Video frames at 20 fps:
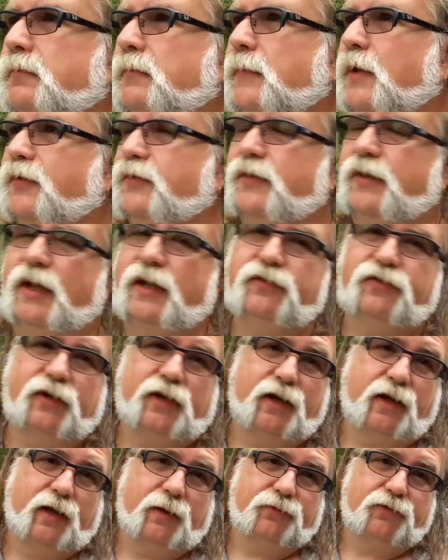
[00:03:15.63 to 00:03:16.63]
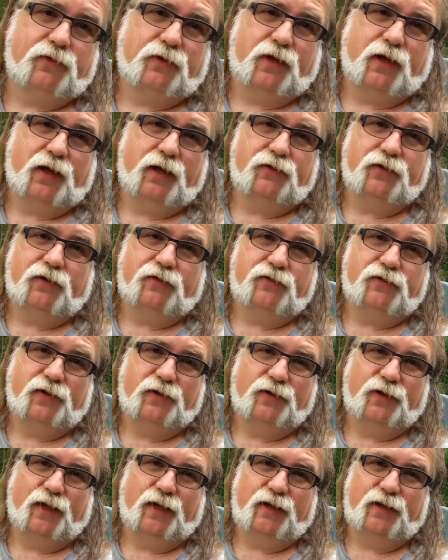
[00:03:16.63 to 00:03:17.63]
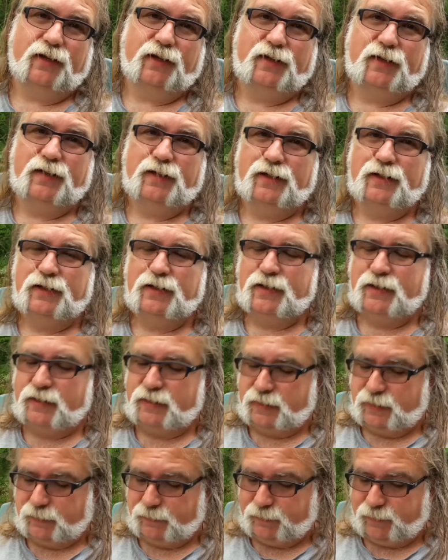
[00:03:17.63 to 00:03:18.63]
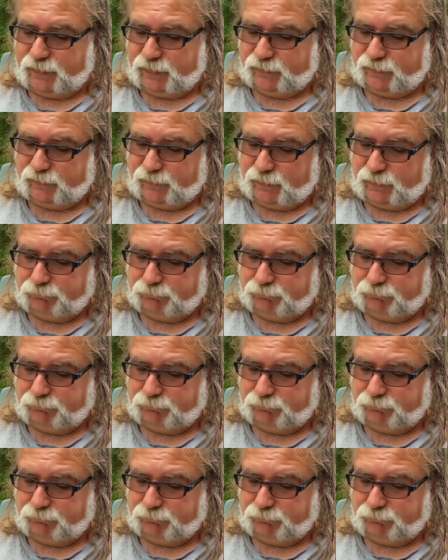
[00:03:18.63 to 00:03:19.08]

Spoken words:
it doesn't taste like a hamster cage. I just don't like it. But